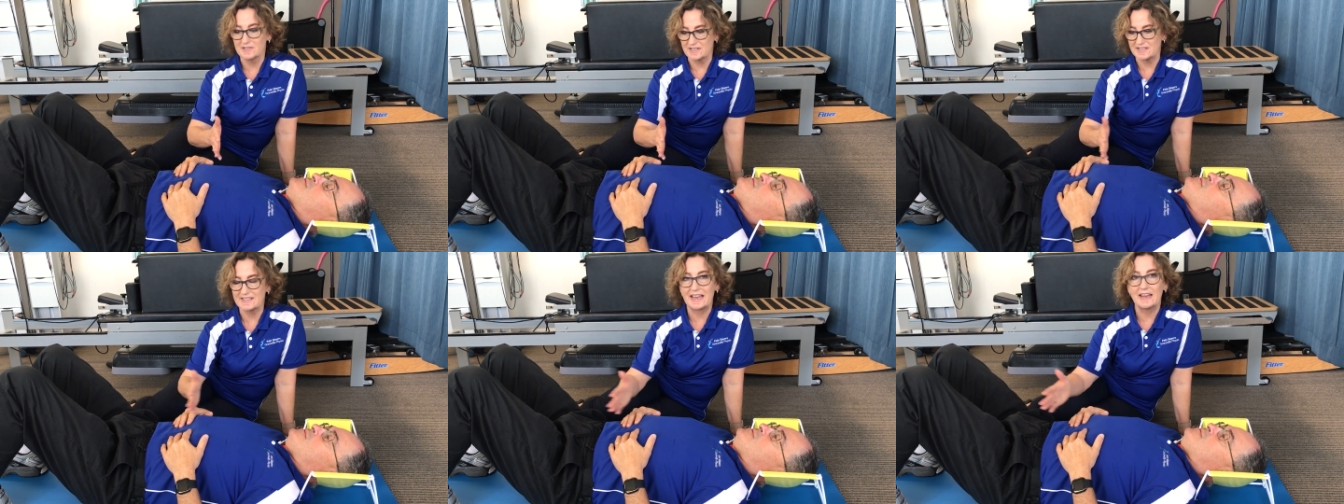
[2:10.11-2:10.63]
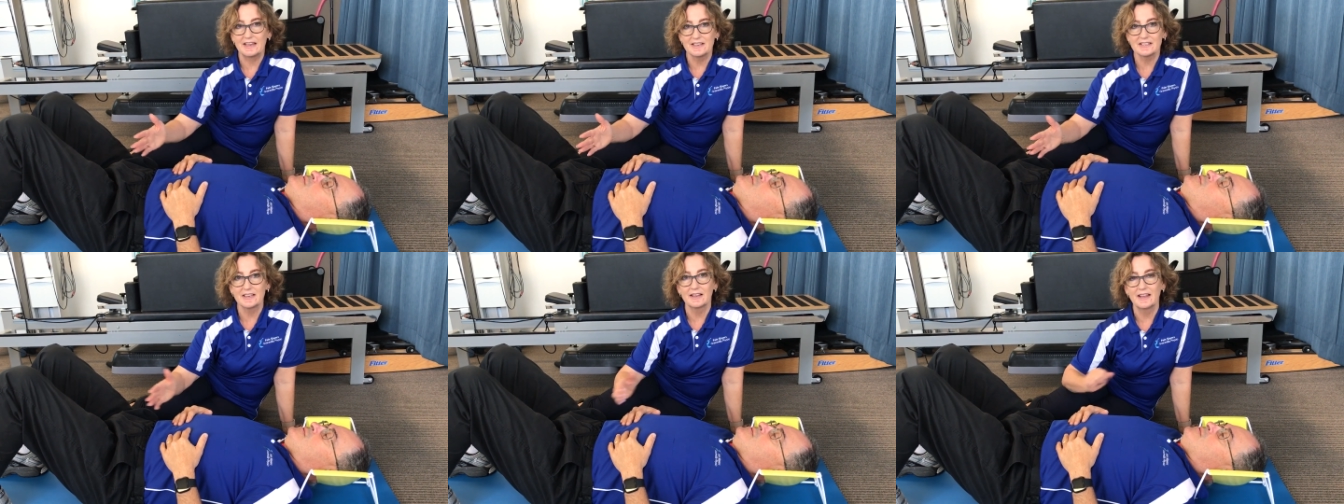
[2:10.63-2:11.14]

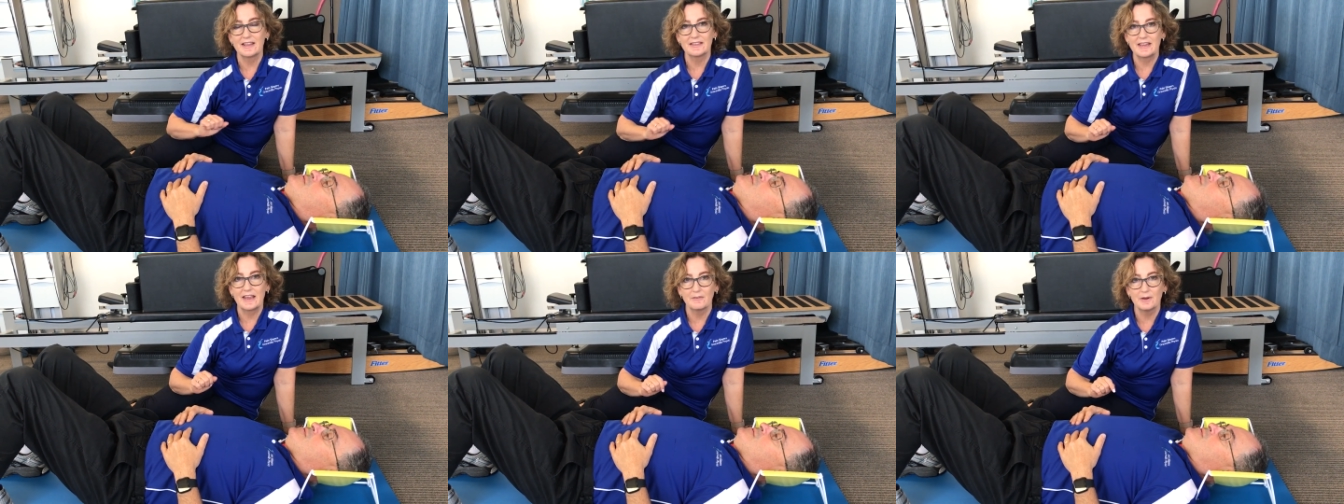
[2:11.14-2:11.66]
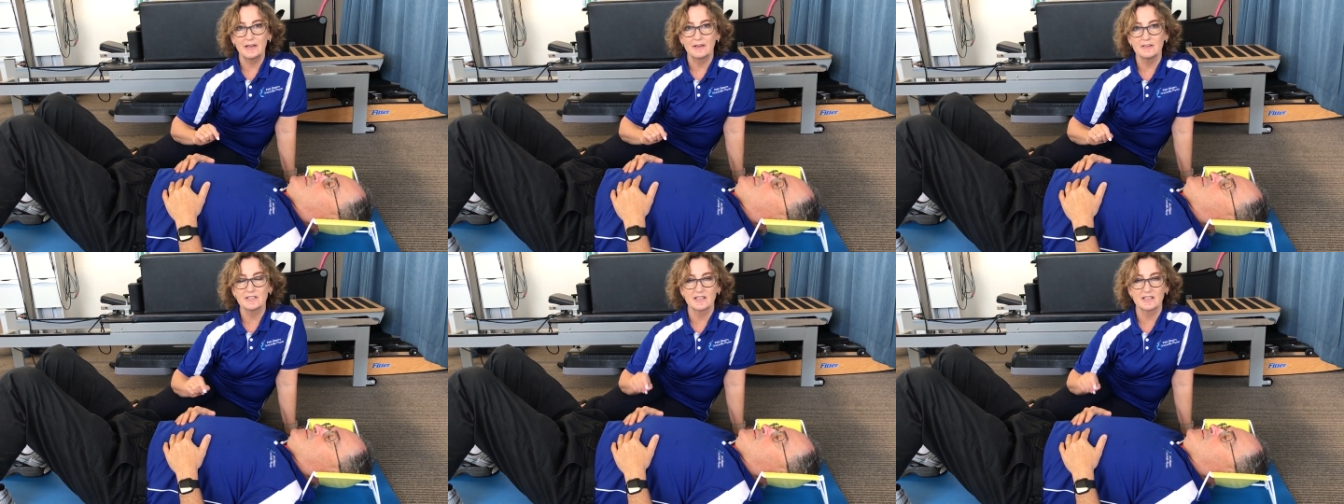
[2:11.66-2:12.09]
descend and let the air in